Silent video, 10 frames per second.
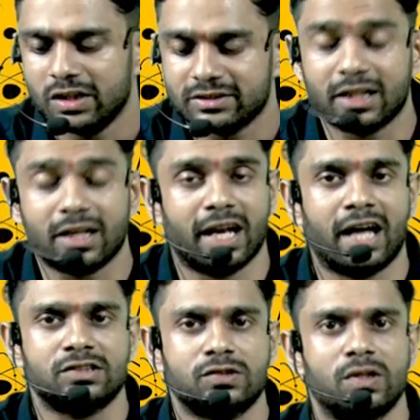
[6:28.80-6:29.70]
sir
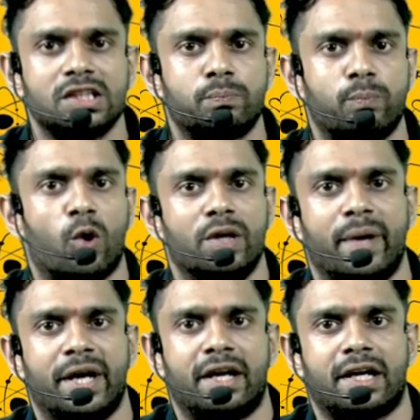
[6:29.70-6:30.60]
last one is
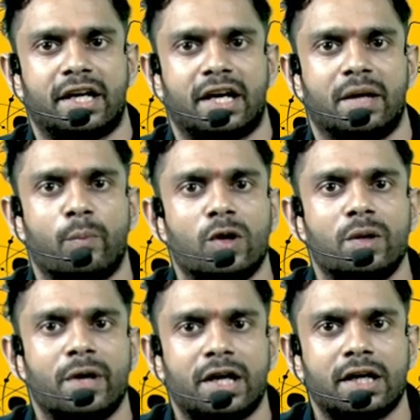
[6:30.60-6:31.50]
polymetric training
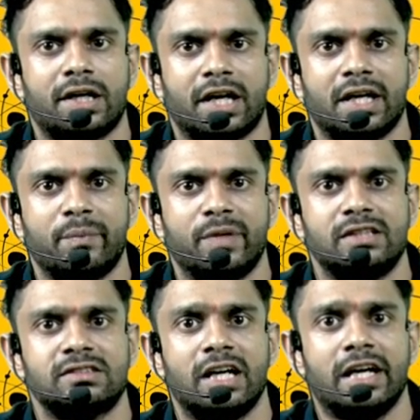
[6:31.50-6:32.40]
polymetric training
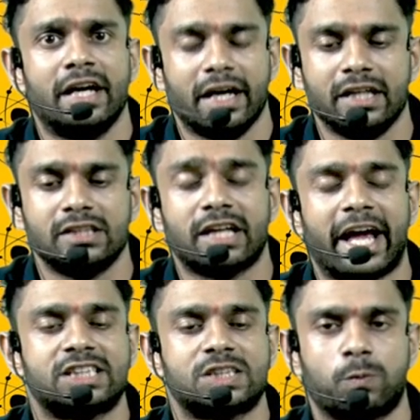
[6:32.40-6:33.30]
means it's
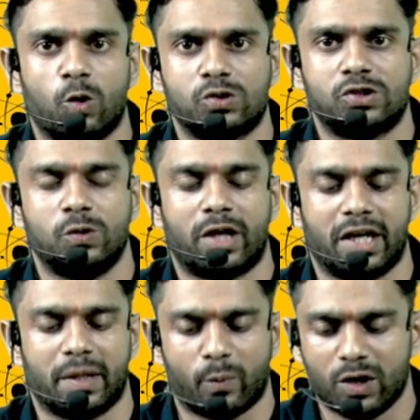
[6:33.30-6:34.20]
explosive
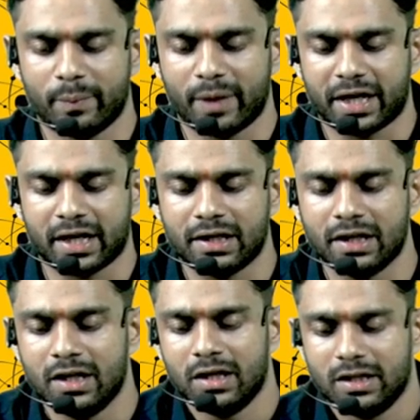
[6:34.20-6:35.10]
training polymetric
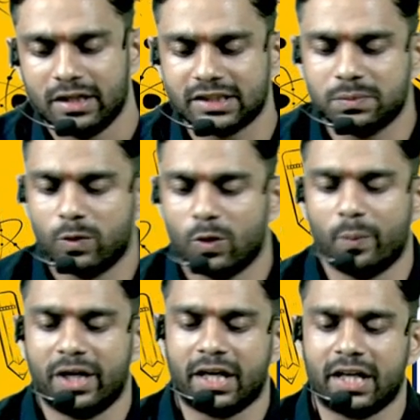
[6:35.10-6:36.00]

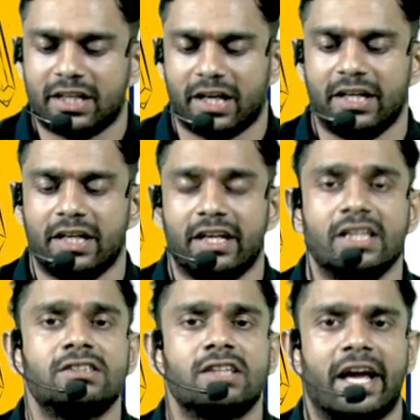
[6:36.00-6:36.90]
Explometric training
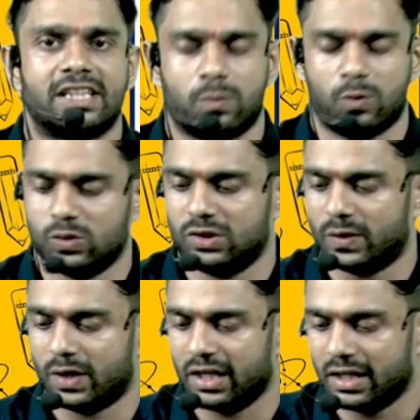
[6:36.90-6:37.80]
is explosive
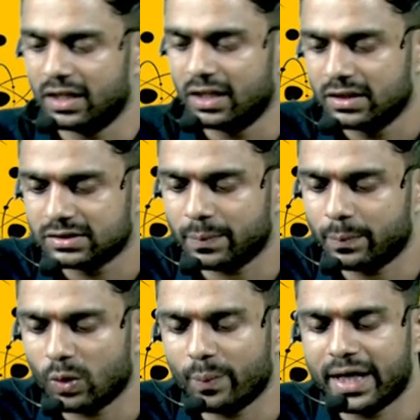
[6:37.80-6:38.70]
training. The
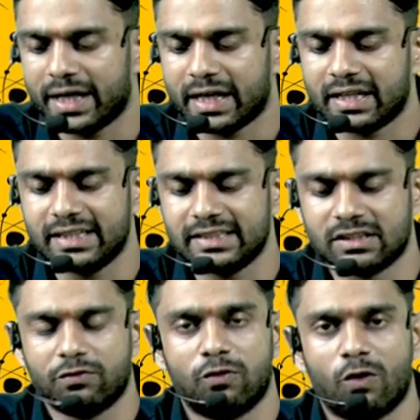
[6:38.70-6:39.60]
plyometric is
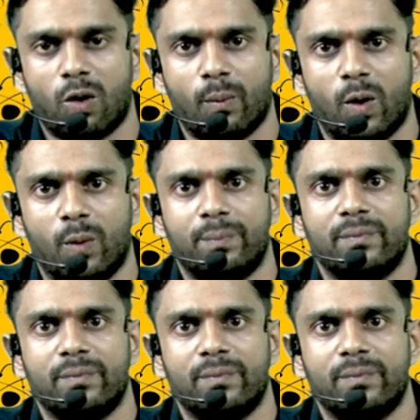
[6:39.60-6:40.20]
a form of